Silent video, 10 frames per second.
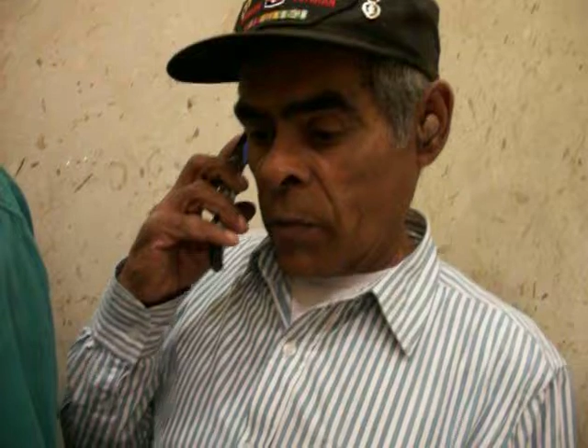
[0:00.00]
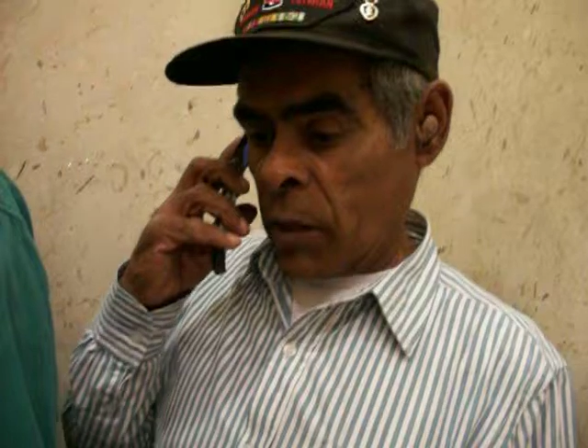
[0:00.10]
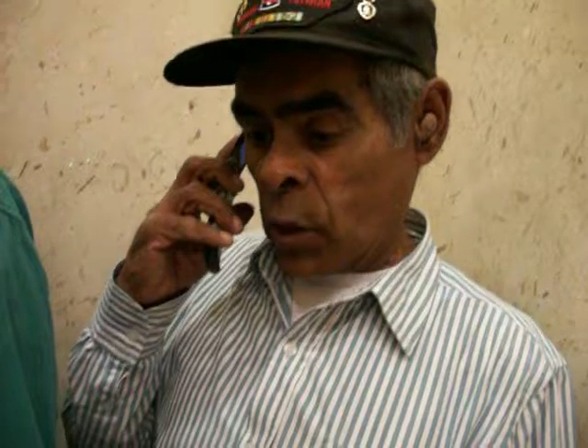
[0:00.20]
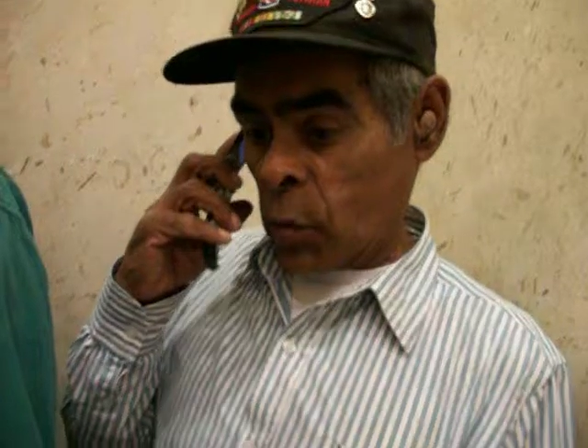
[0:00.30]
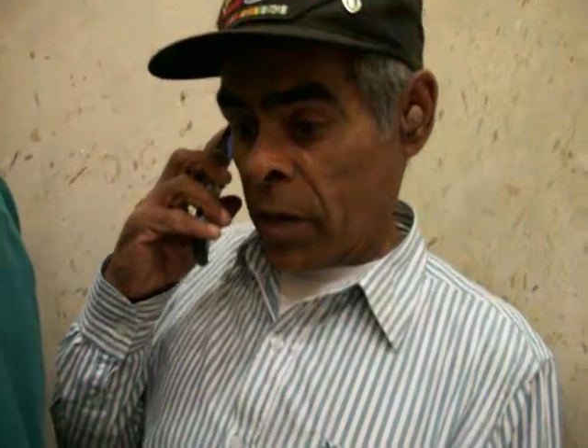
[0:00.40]
in
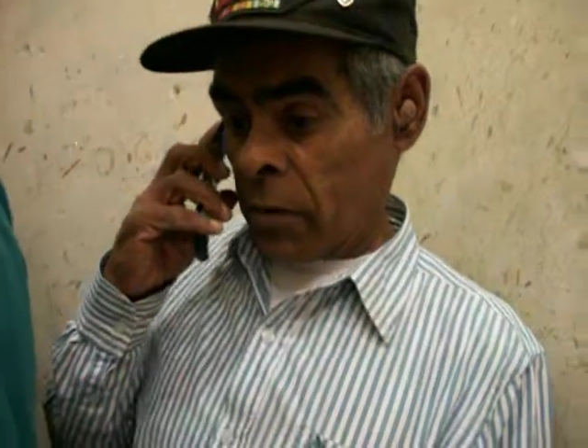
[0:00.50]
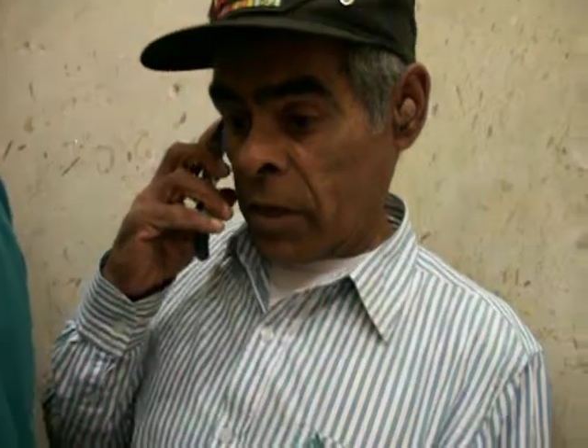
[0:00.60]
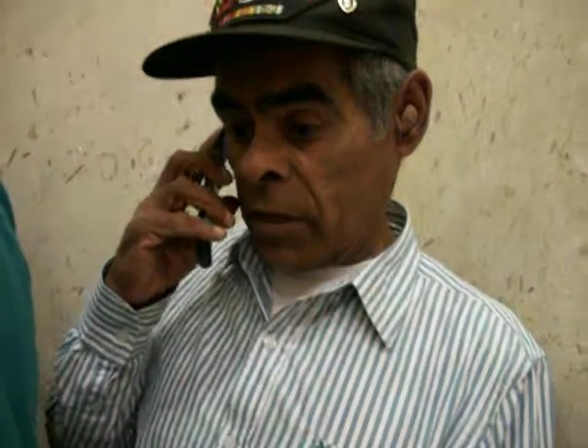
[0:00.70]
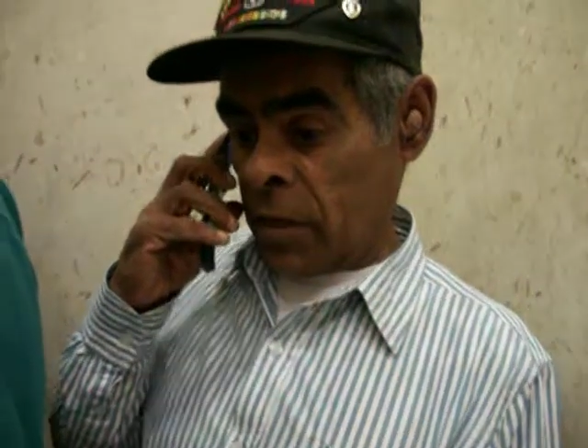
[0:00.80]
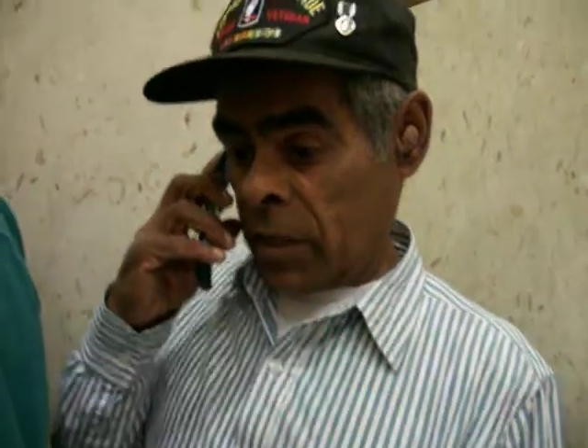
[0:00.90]

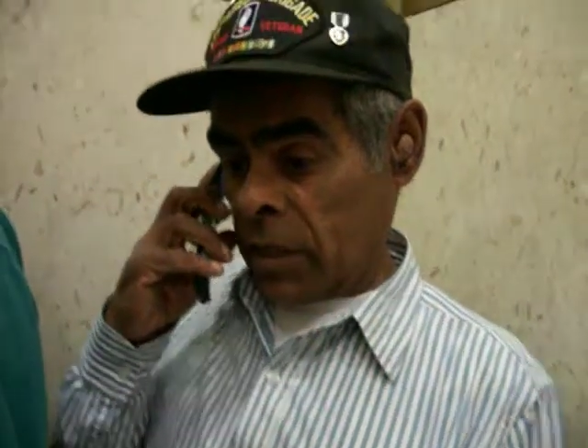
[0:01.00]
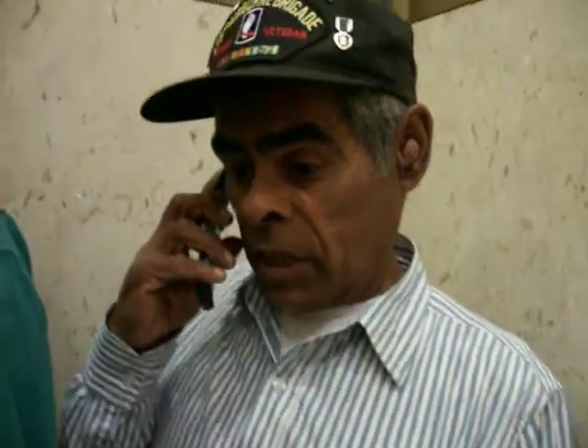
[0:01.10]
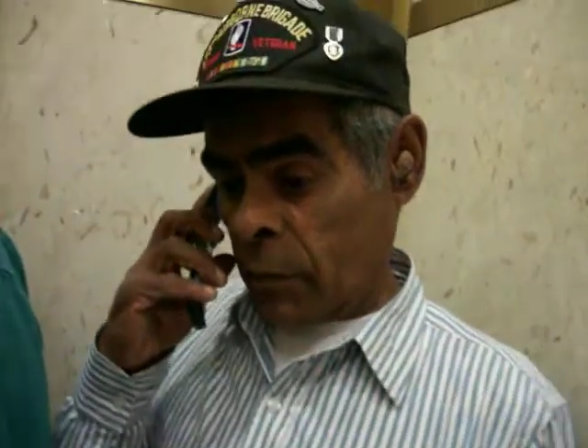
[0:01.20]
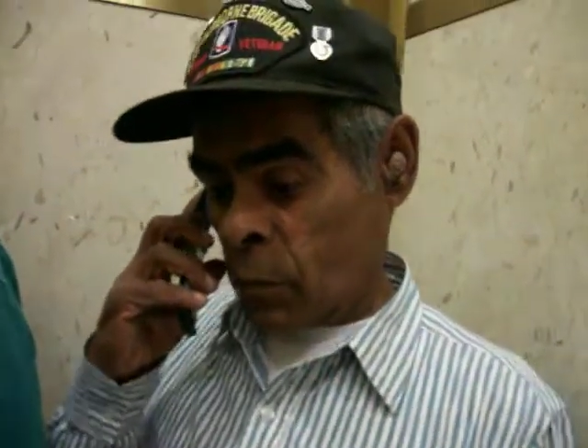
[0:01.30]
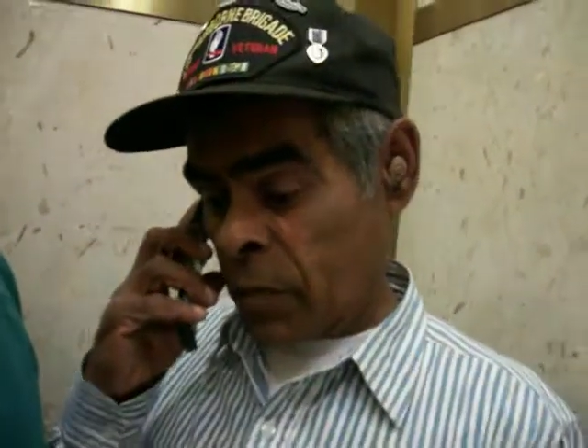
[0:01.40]
Herrera in the
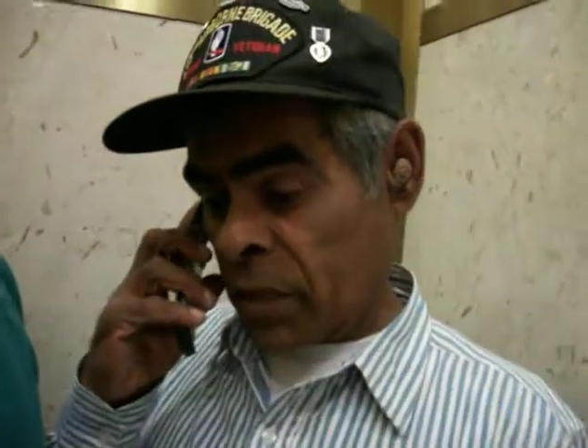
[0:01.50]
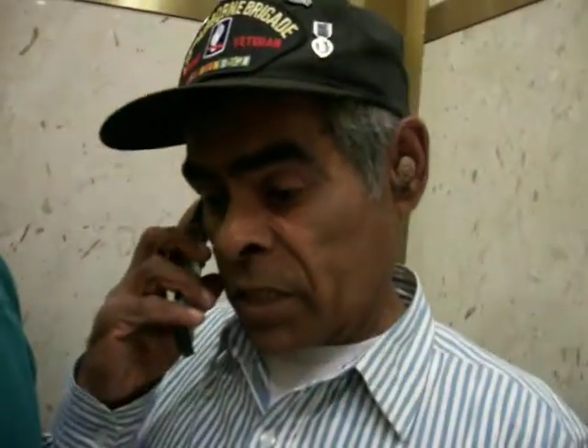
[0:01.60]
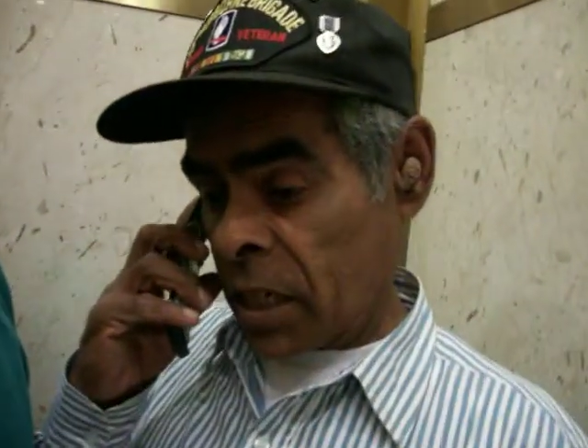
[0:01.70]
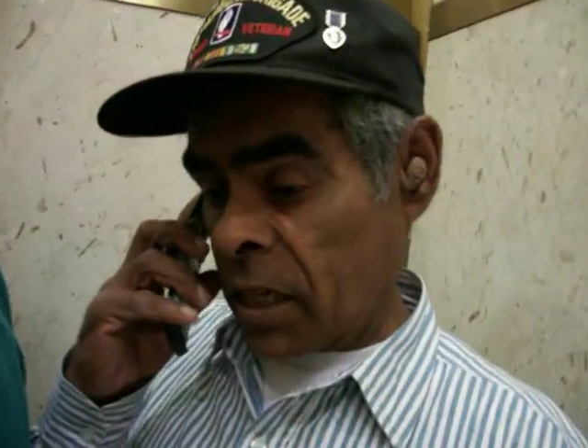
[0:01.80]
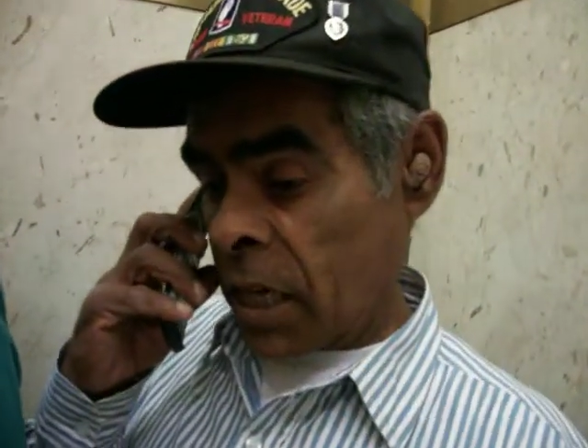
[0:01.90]
city of
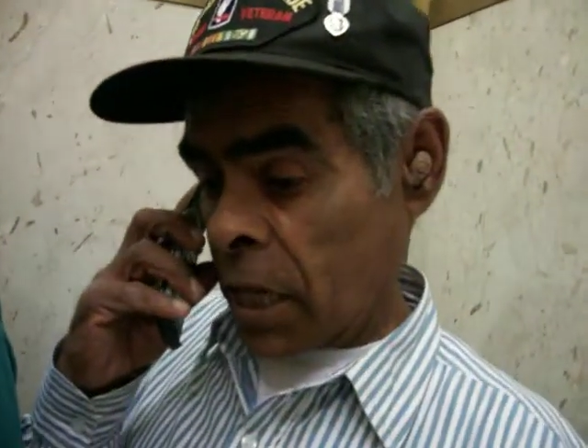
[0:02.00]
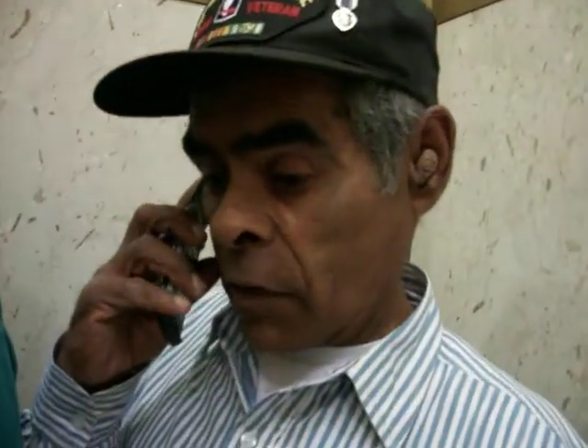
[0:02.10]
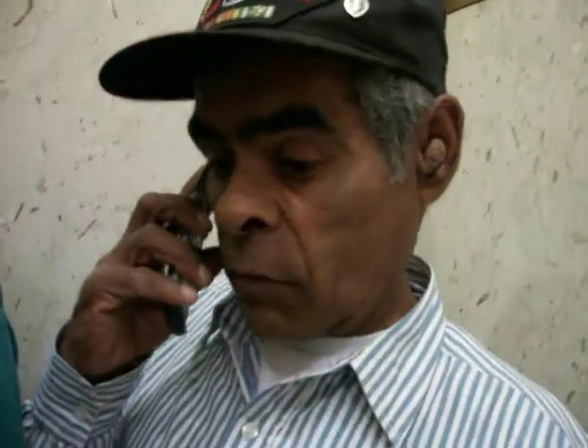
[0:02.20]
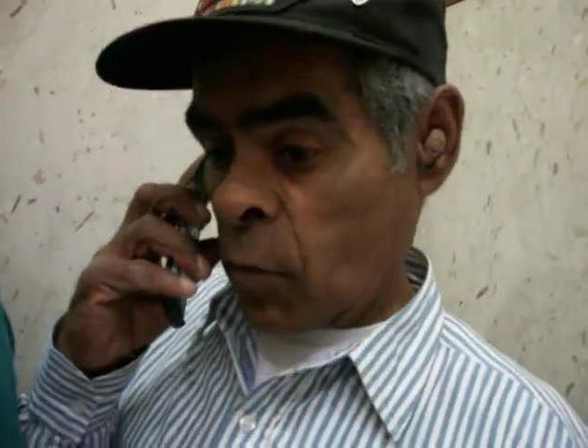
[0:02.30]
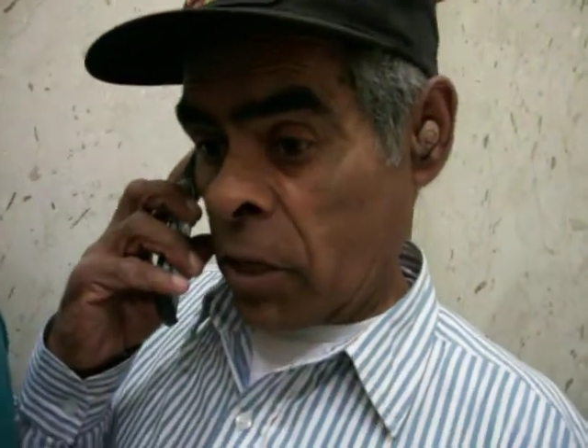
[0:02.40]
Riverside,
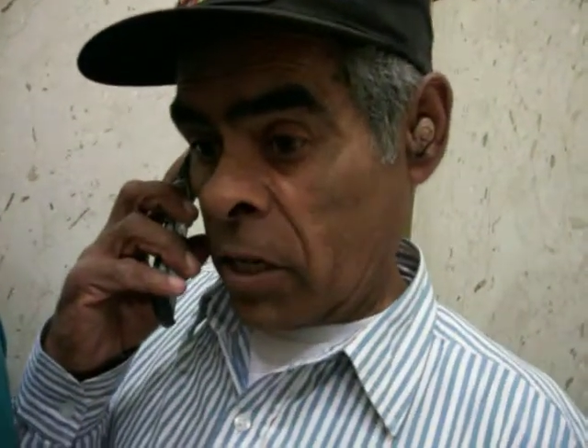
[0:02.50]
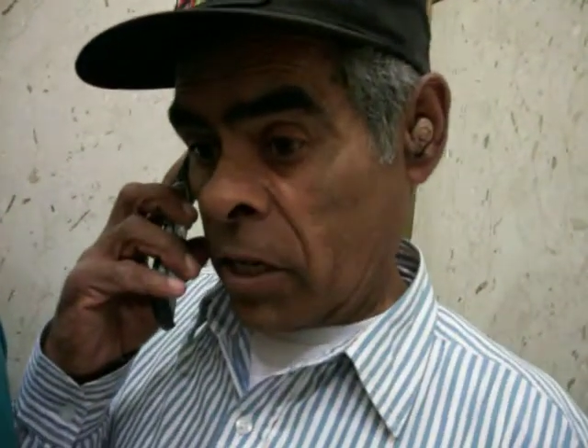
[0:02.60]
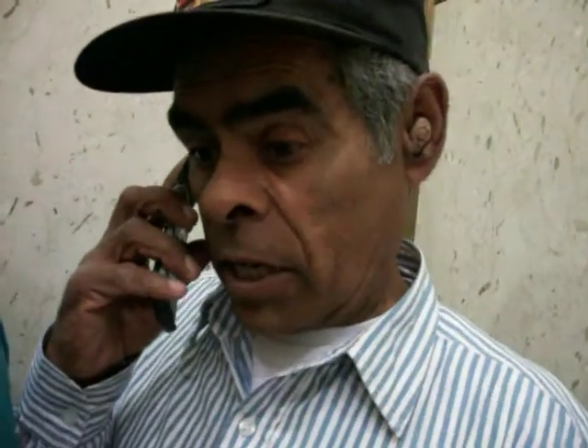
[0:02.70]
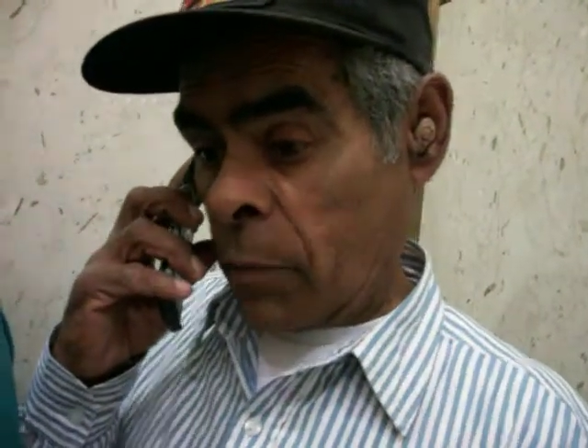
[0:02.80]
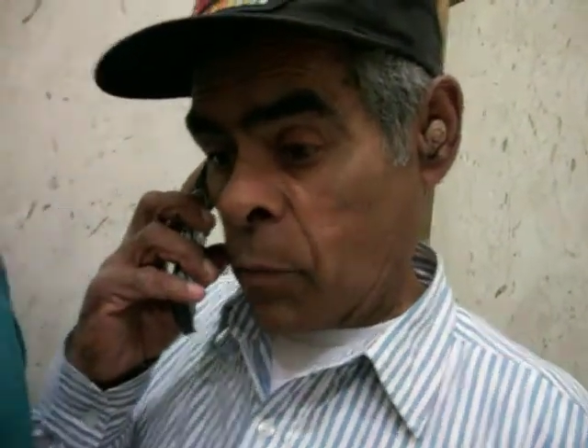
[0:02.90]
California
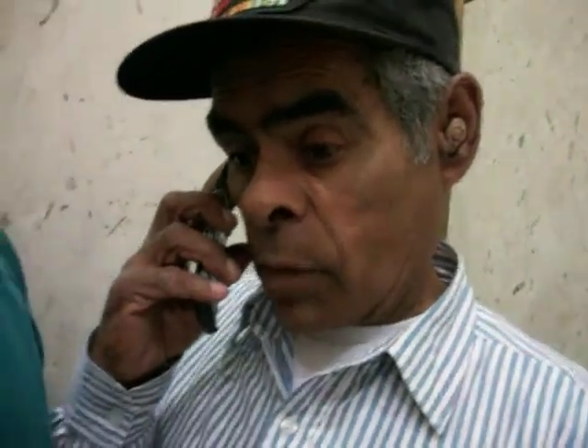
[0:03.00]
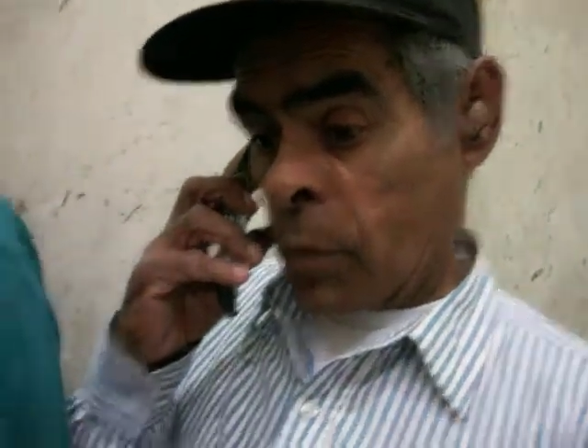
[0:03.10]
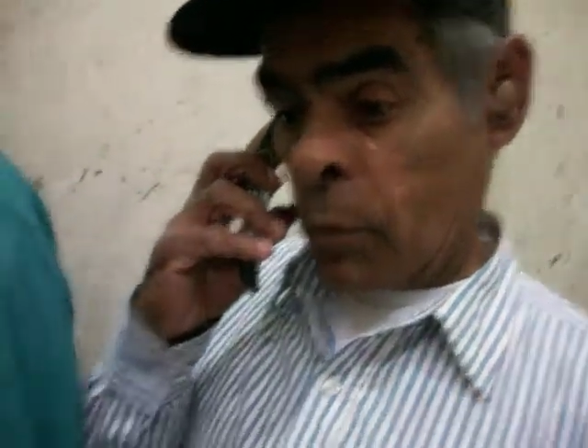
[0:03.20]
at Barbara